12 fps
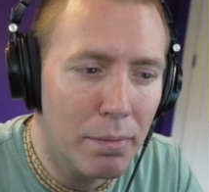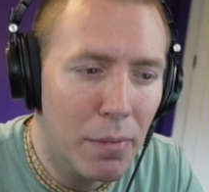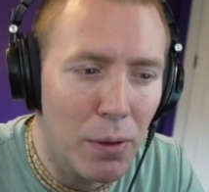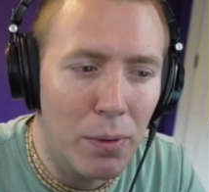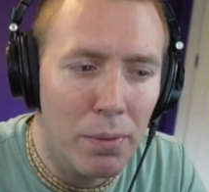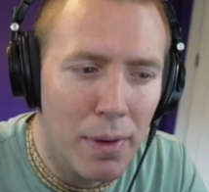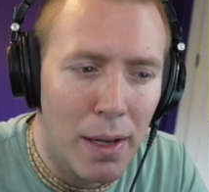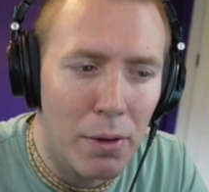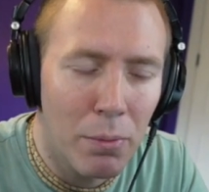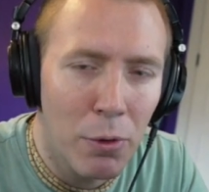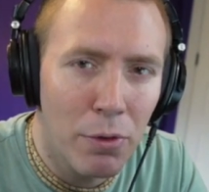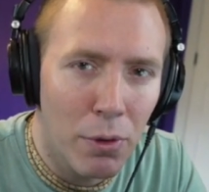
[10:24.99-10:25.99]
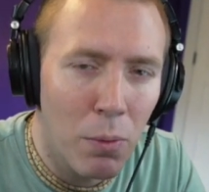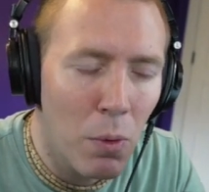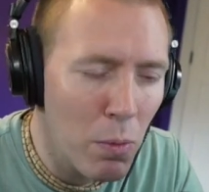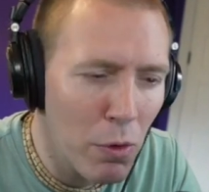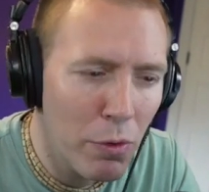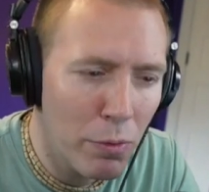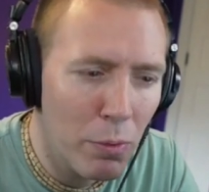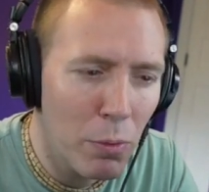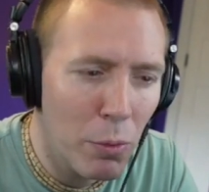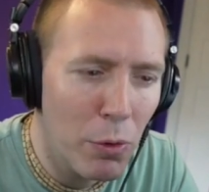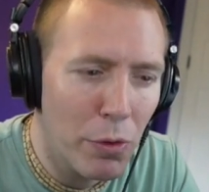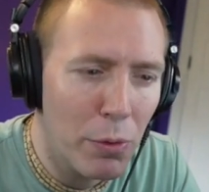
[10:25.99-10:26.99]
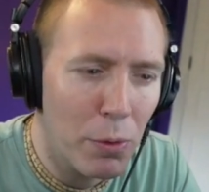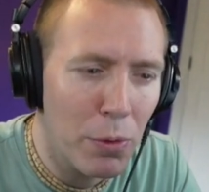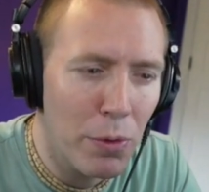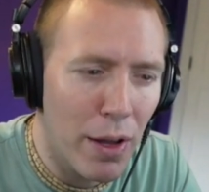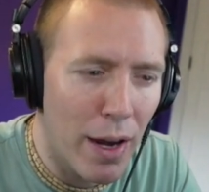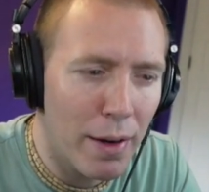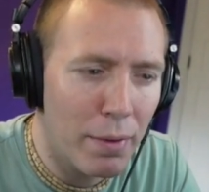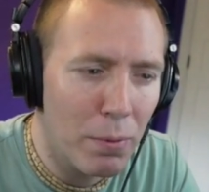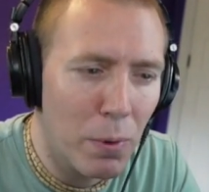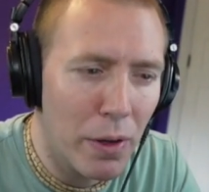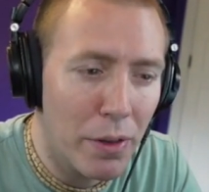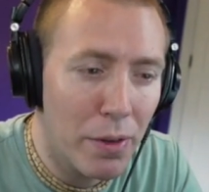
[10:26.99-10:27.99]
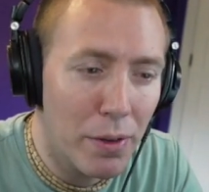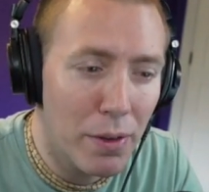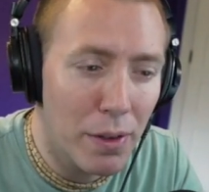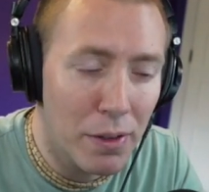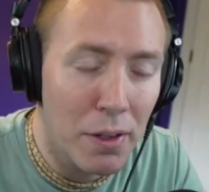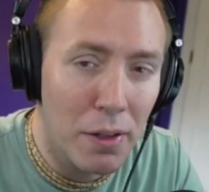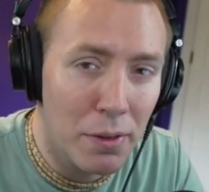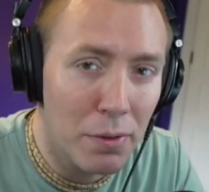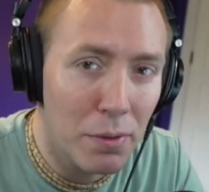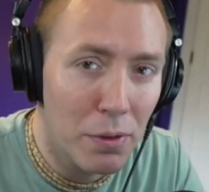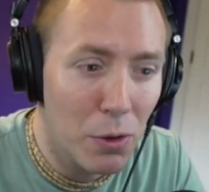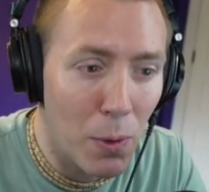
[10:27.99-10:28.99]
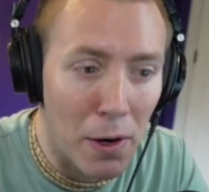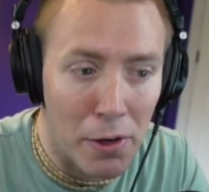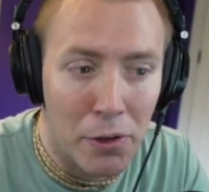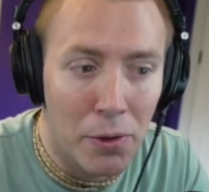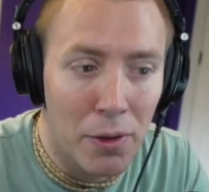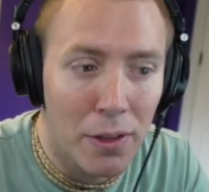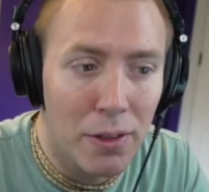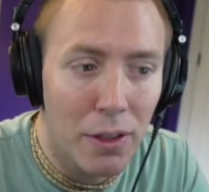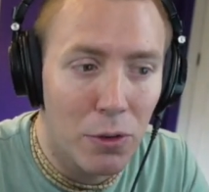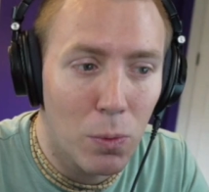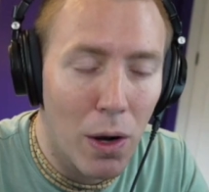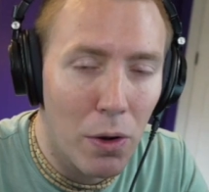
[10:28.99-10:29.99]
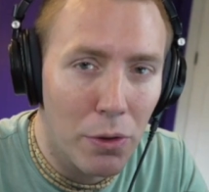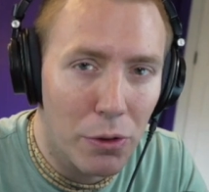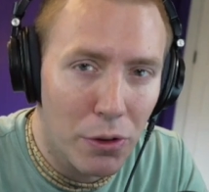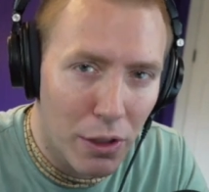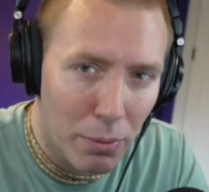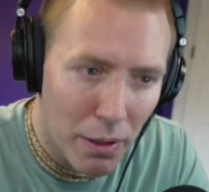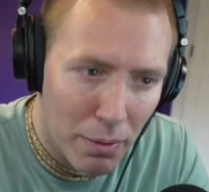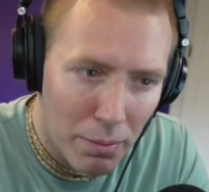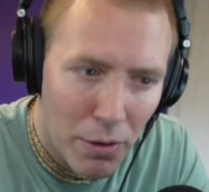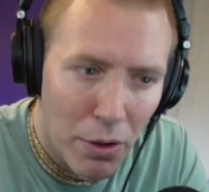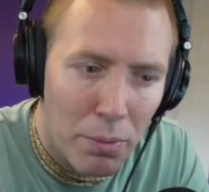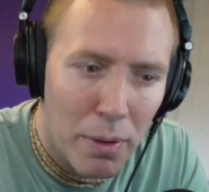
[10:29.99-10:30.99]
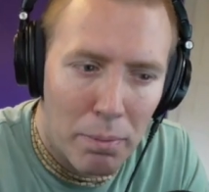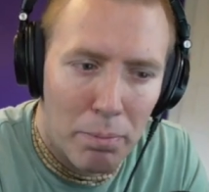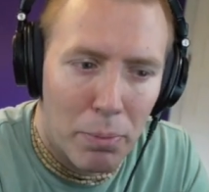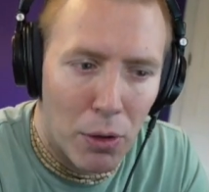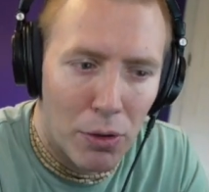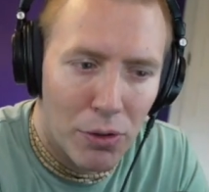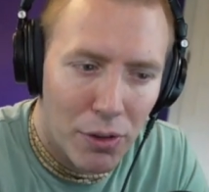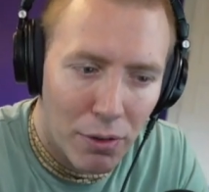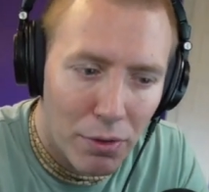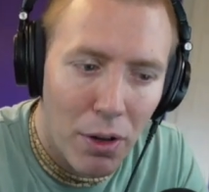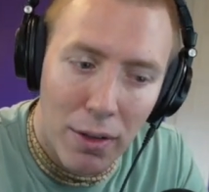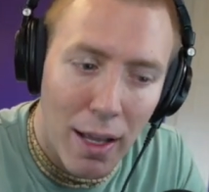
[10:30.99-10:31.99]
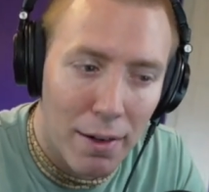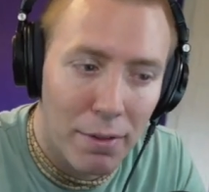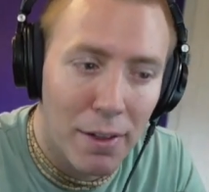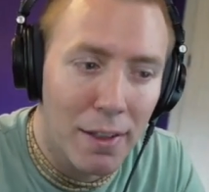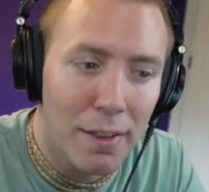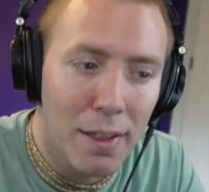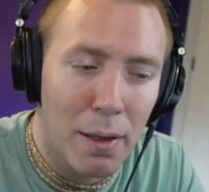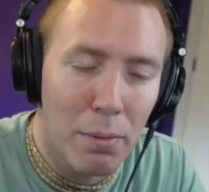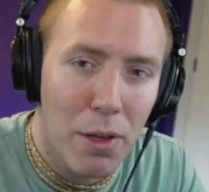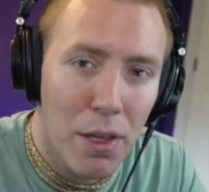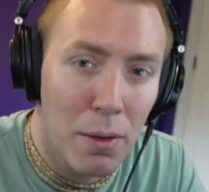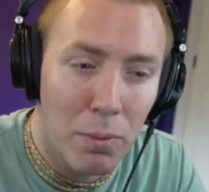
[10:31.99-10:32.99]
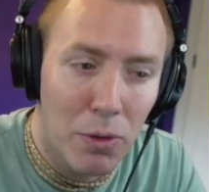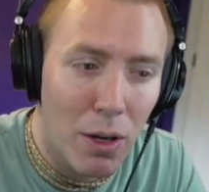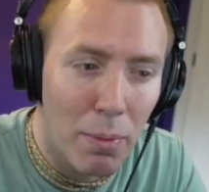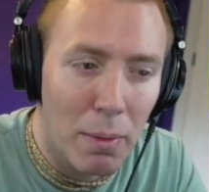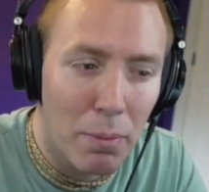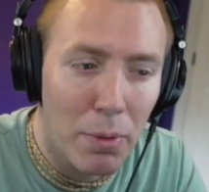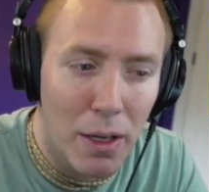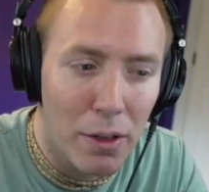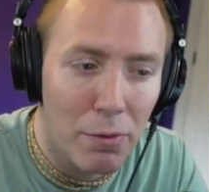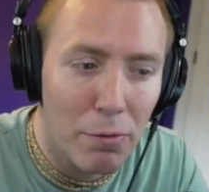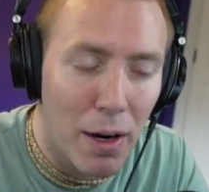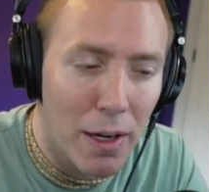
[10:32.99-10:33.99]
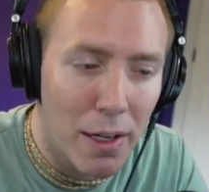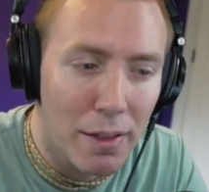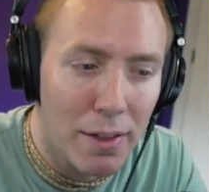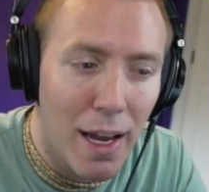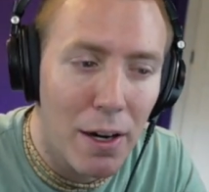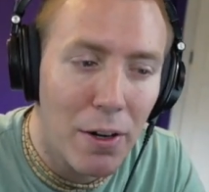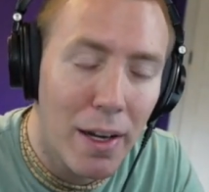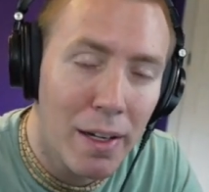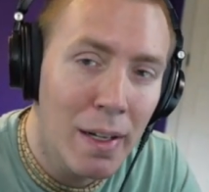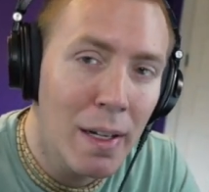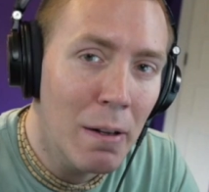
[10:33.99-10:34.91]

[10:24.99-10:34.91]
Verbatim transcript: you know that'll move we'll move move through that with the sun squaring uranus as well there's going to be another big burst of a lot of these same themes coming in friday and saturday and